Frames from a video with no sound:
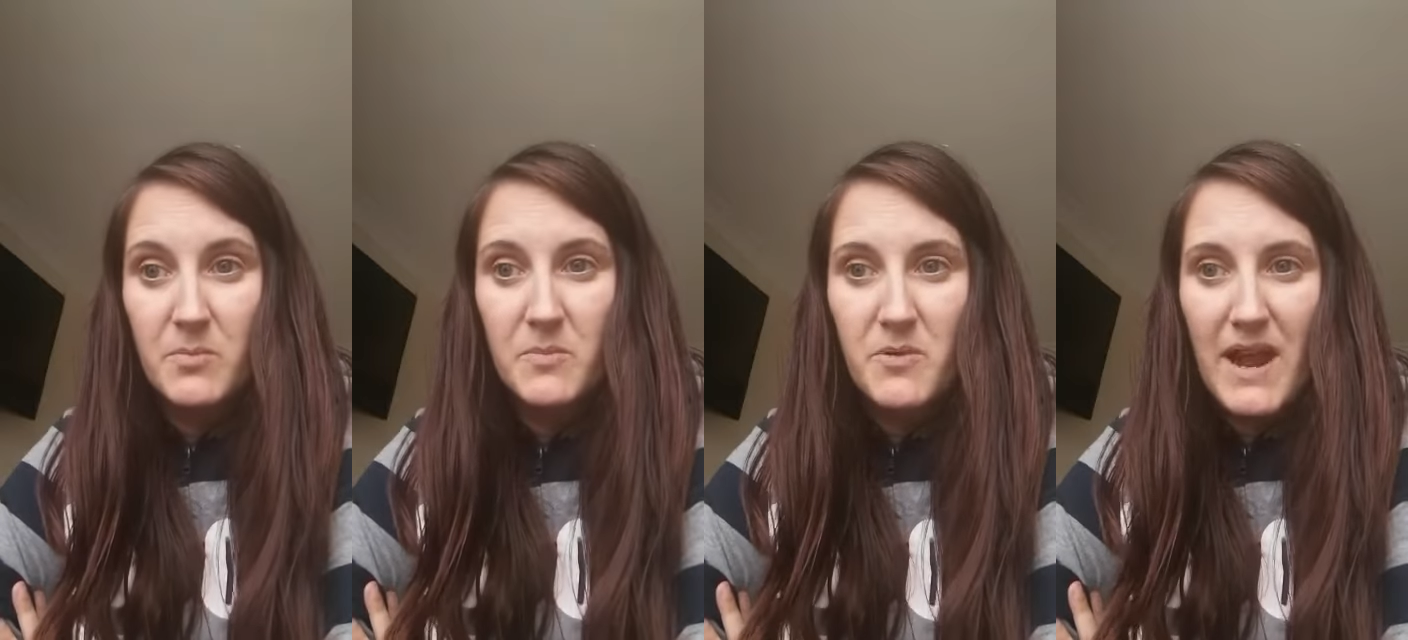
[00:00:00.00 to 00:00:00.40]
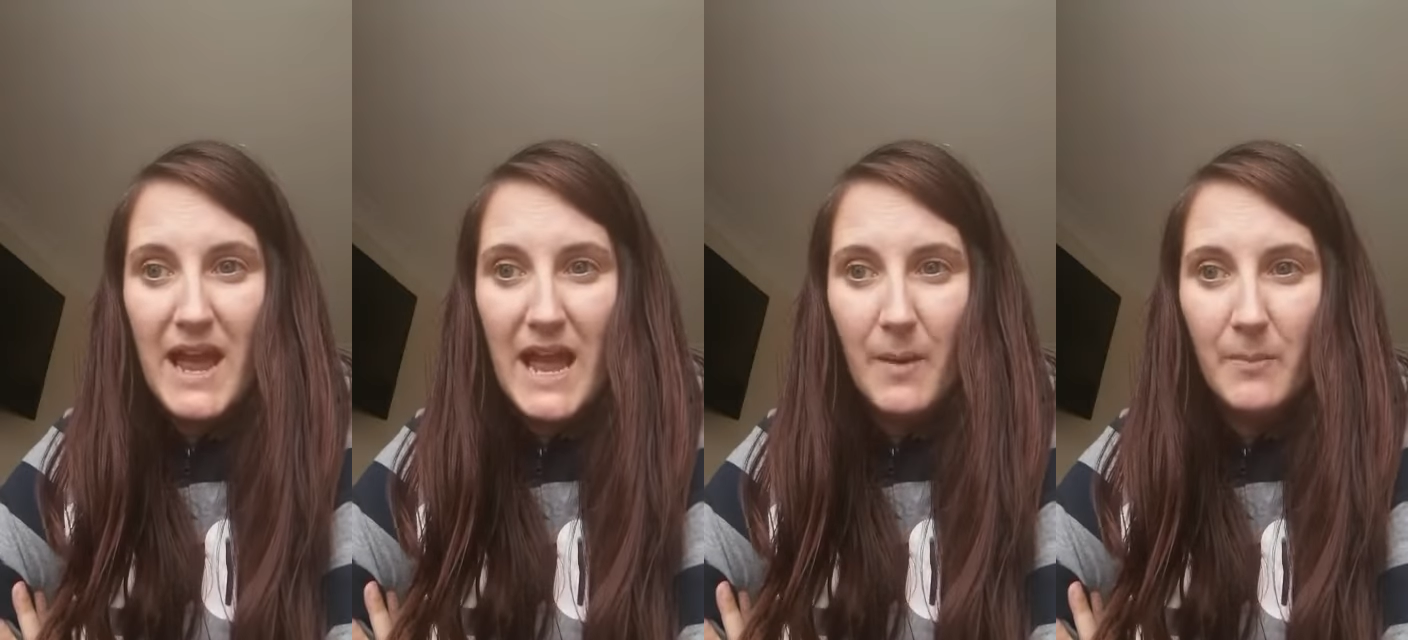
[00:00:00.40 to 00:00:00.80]
But
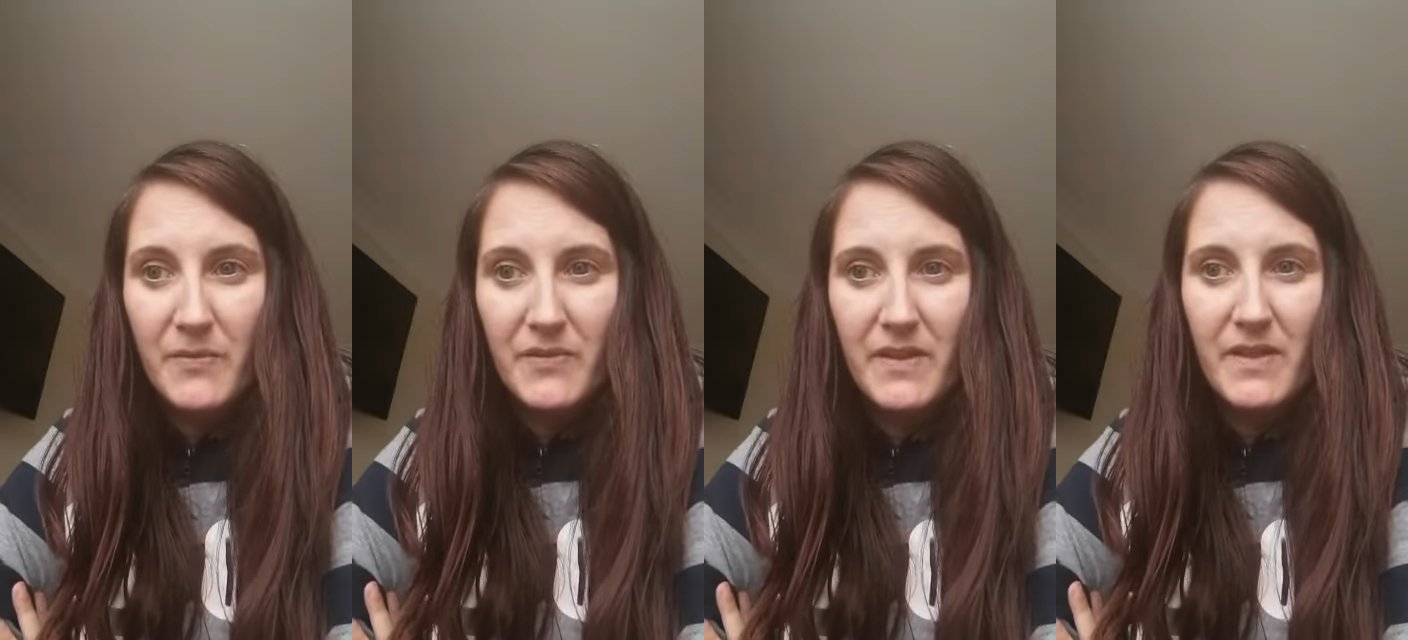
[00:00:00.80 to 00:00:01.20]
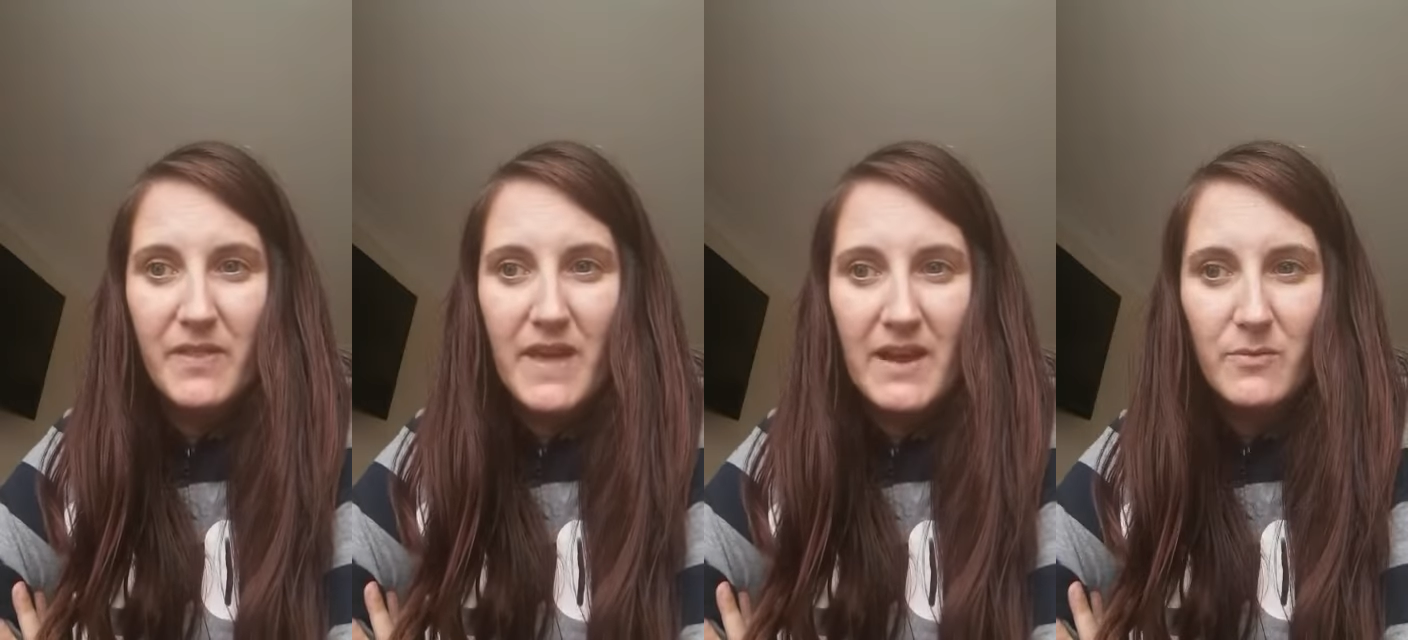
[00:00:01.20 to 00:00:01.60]
perhaps
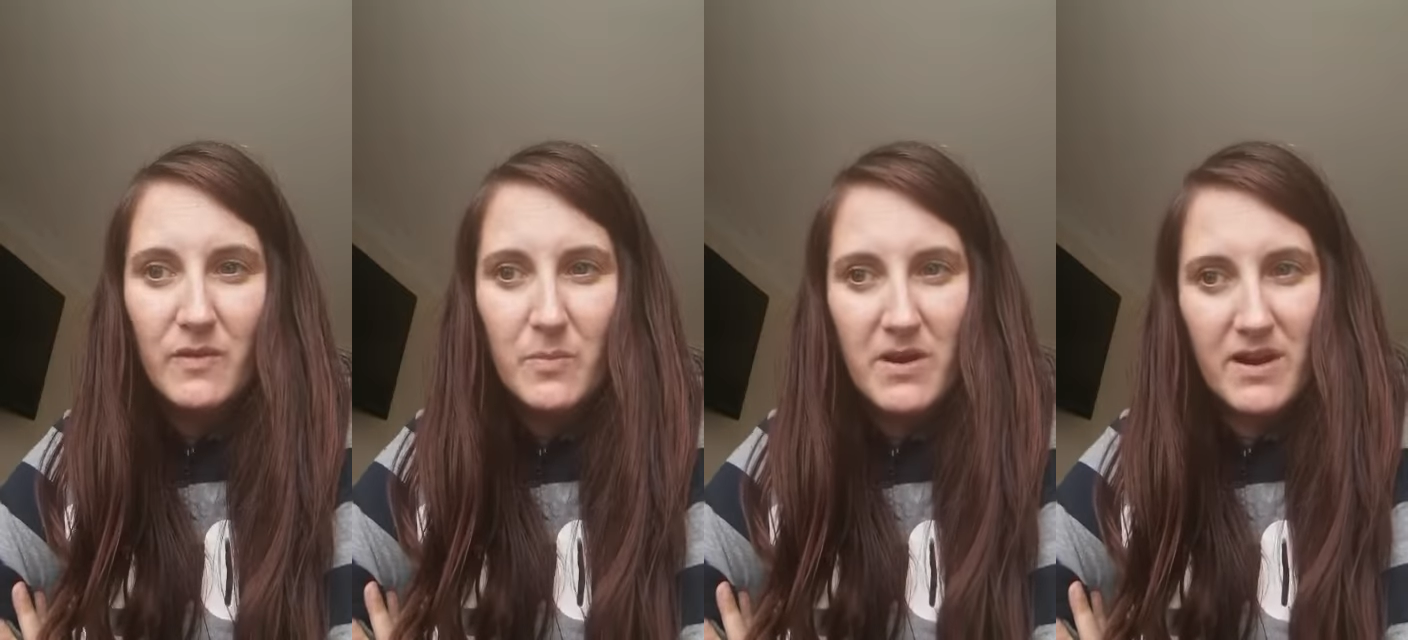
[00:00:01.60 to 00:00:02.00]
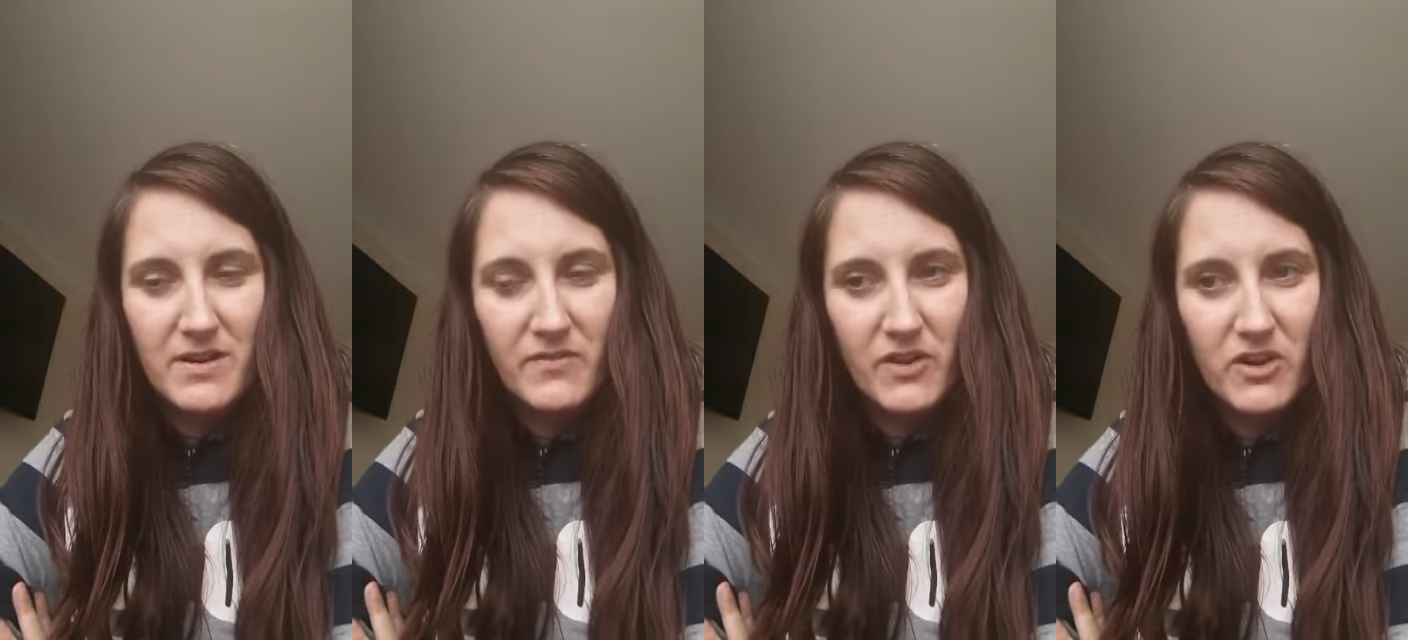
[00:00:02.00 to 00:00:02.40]
that was
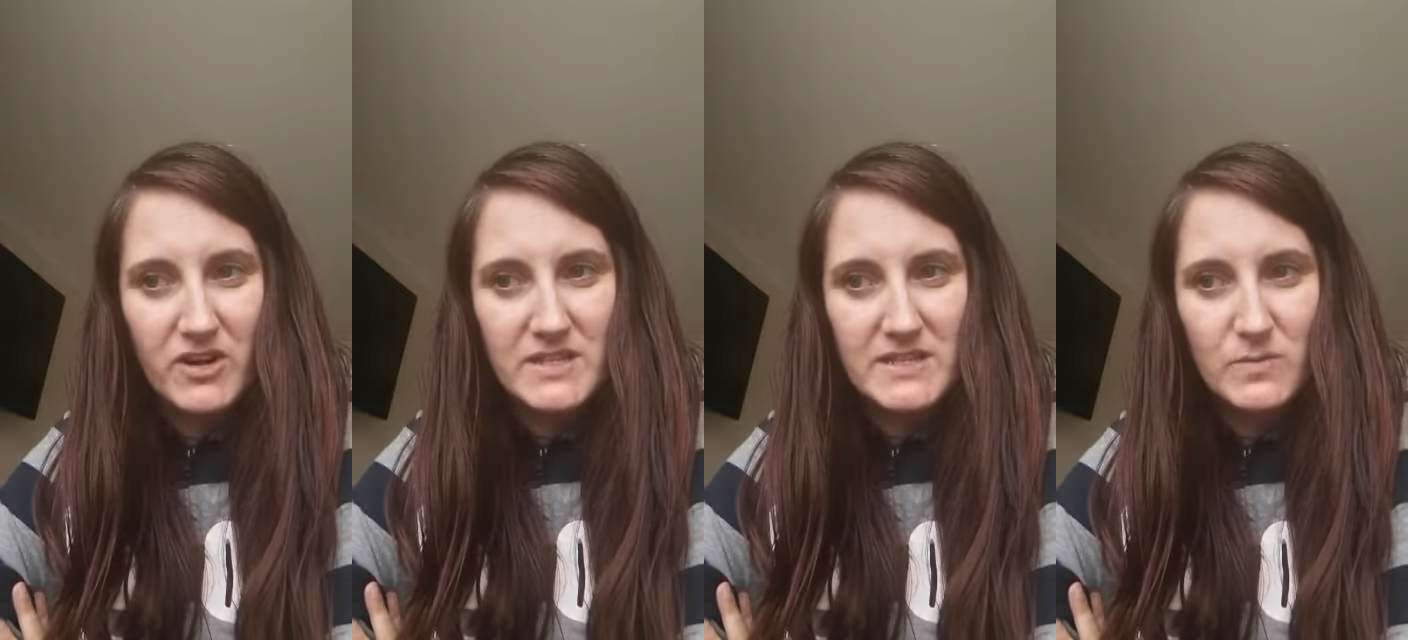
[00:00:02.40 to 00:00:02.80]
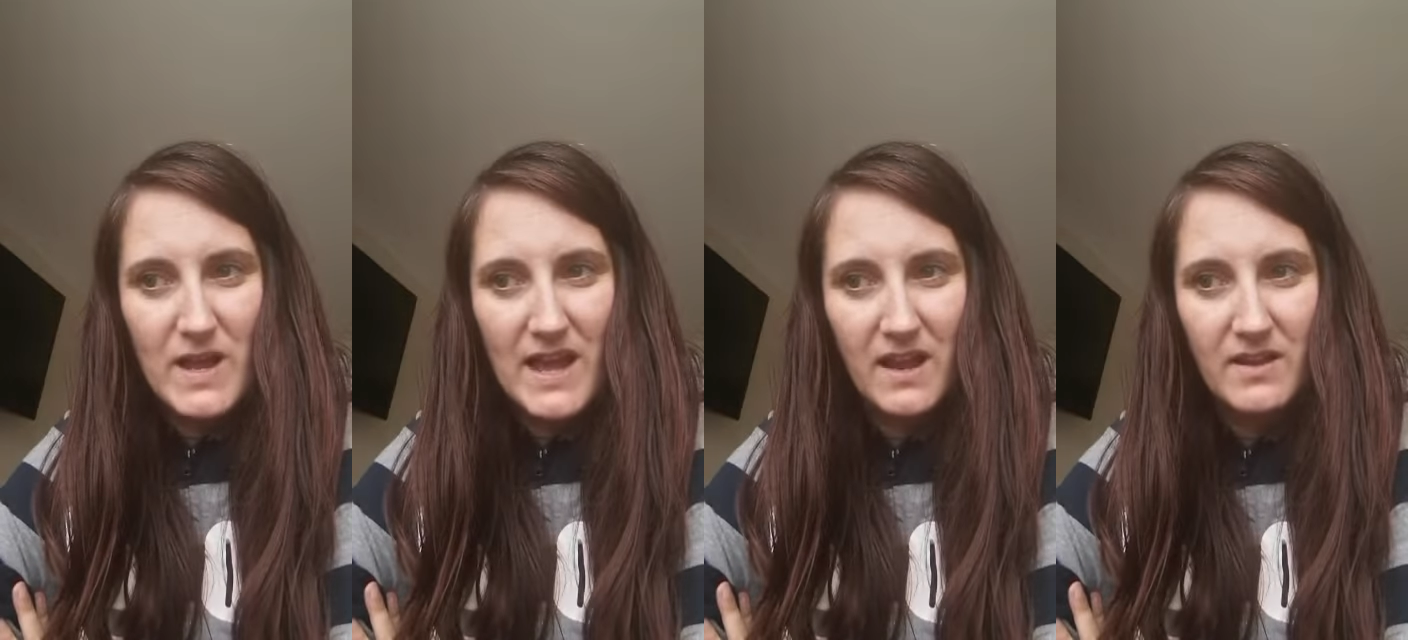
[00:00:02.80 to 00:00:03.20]
part of the curse as
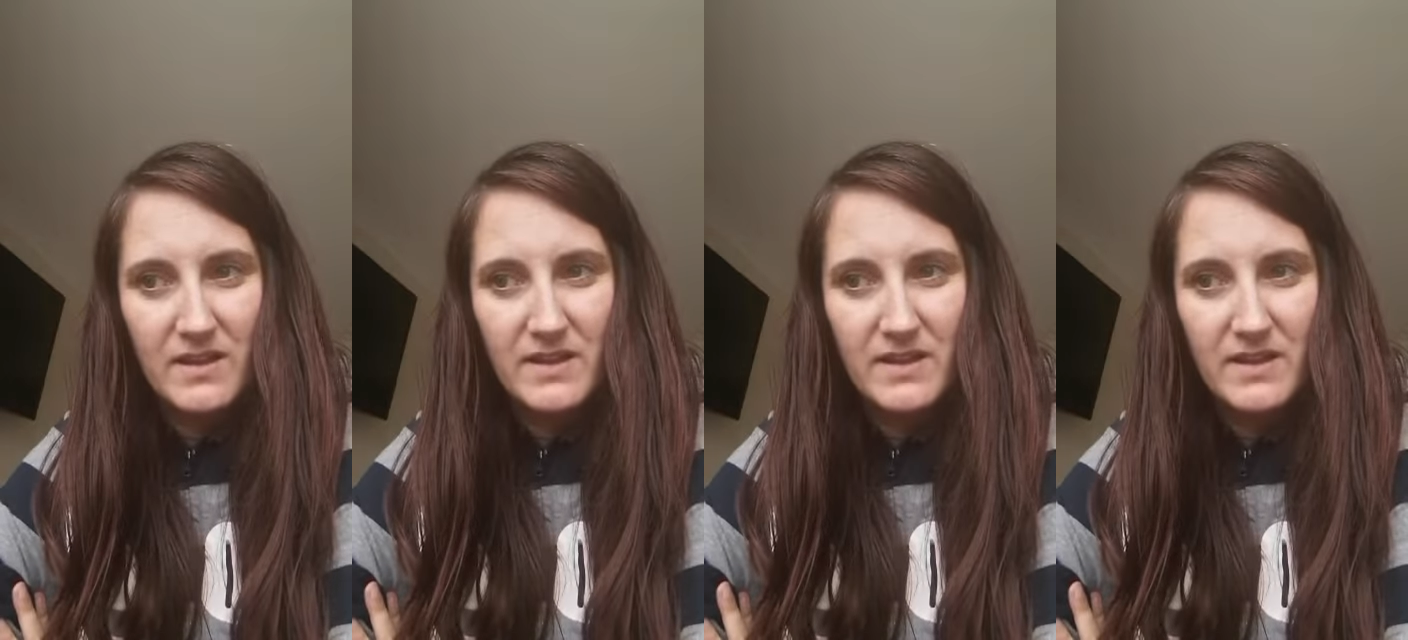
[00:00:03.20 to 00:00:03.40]
well.